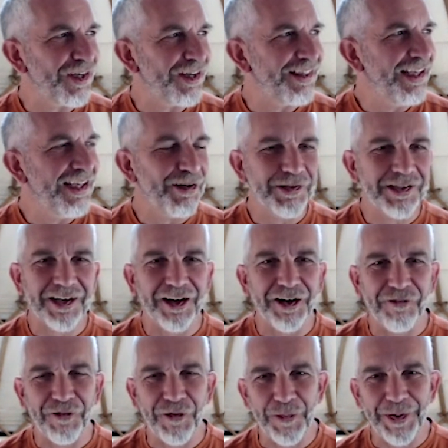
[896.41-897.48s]
I think it was Kung
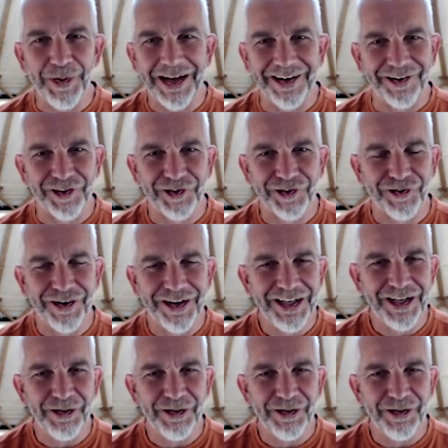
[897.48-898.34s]
Fu Panda 3,